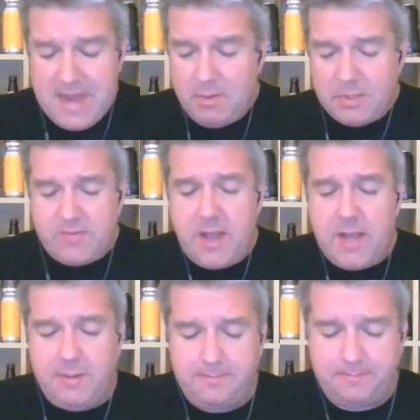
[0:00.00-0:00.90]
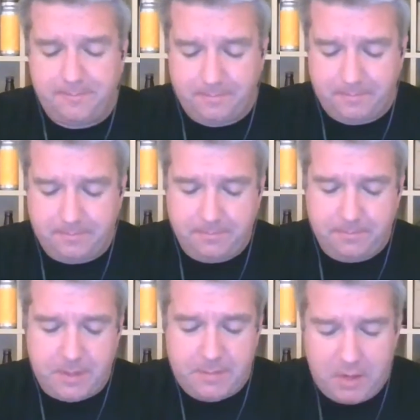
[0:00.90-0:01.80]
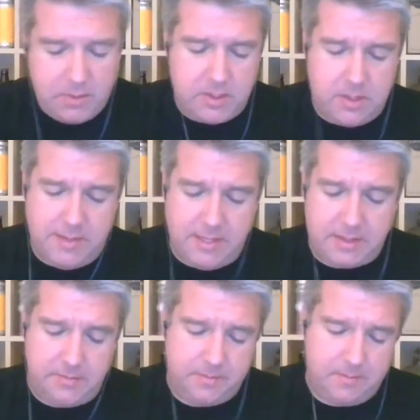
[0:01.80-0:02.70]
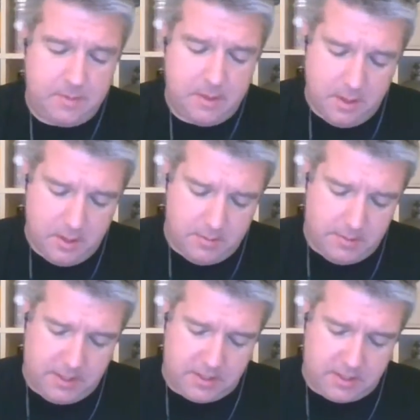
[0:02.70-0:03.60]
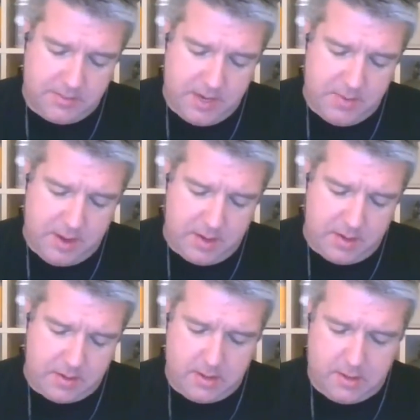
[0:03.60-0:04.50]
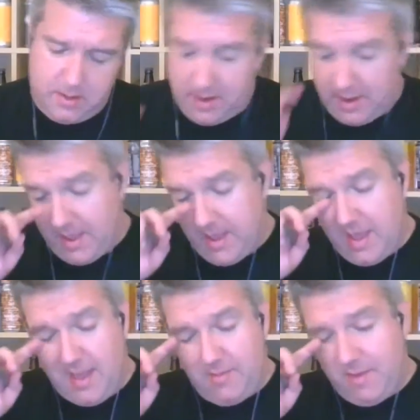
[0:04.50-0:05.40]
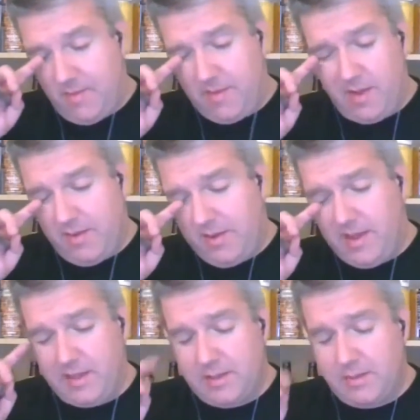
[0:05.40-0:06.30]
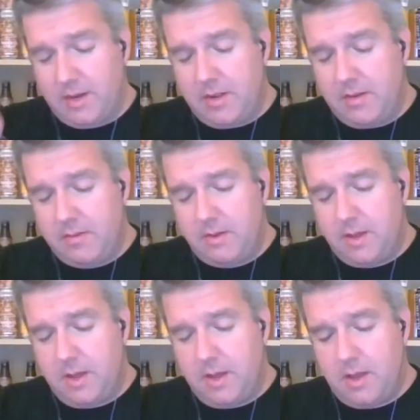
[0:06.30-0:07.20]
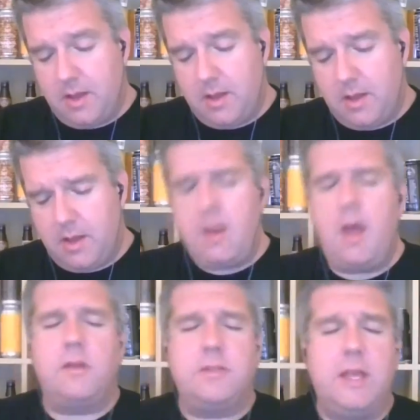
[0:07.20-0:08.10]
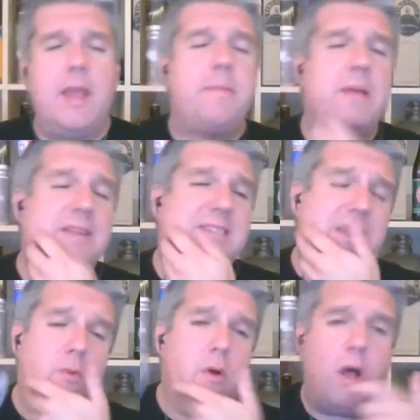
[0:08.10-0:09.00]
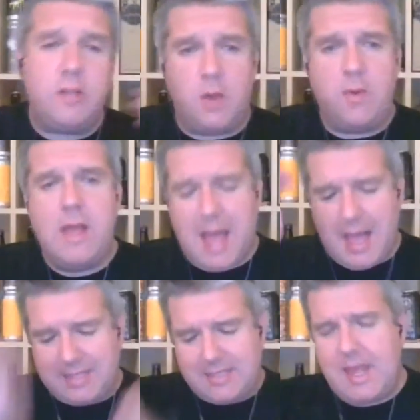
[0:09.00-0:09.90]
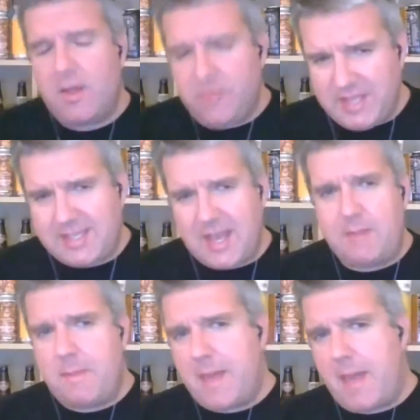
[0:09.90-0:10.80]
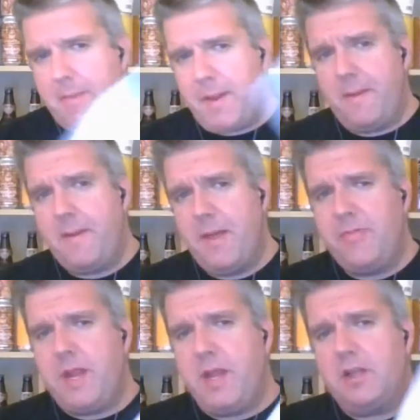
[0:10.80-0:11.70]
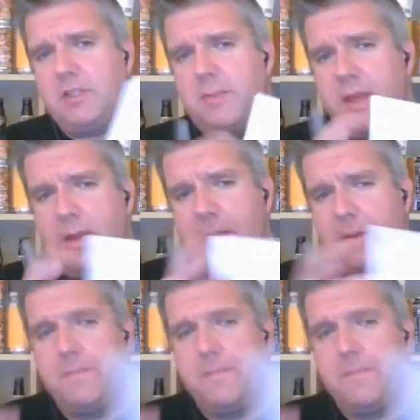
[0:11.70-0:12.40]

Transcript: and it was fine, but it wasn't amazing. But it's a speedway. Uh, where are we going next? I'm gonna. I'll keep. I'll what I'll do. I'll stay on this side of the paper, and I'll go to my